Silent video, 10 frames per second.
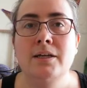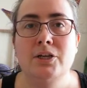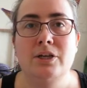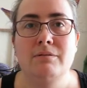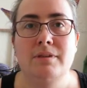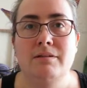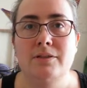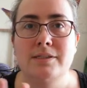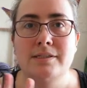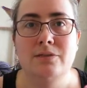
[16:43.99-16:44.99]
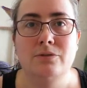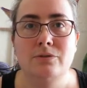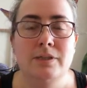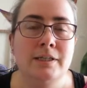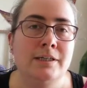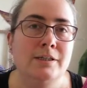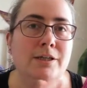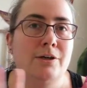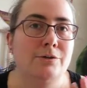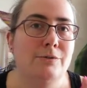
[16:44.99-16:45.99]
you know, there are still, you
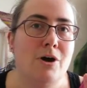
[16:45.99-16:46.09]
know,